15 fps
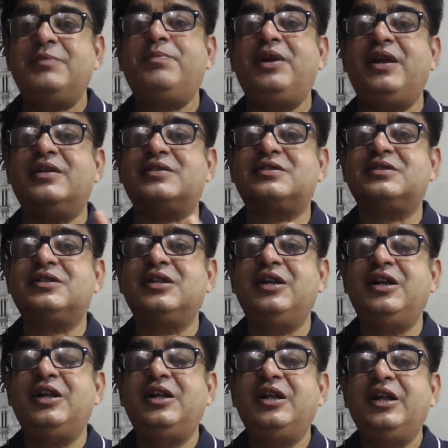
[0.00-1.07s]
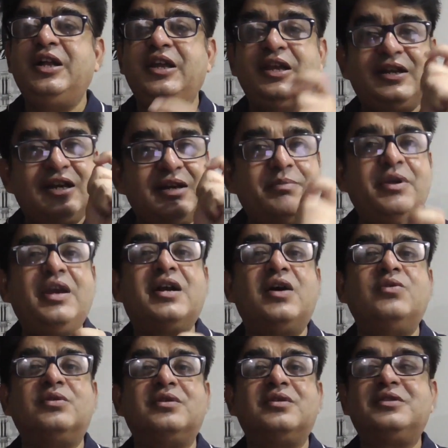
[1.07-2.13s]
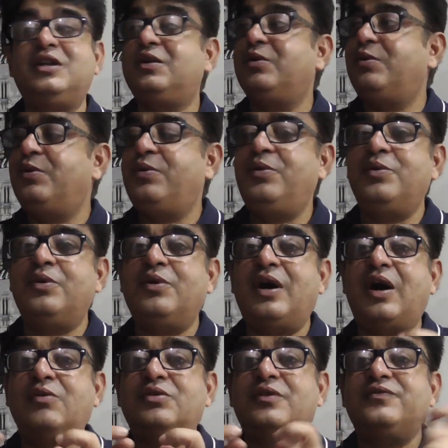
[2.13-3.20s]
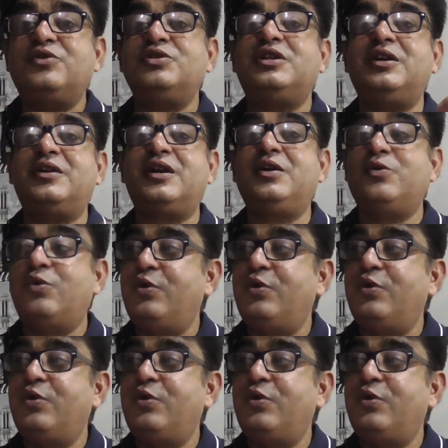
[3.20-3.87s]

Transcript: players, he can make out that out of those 100,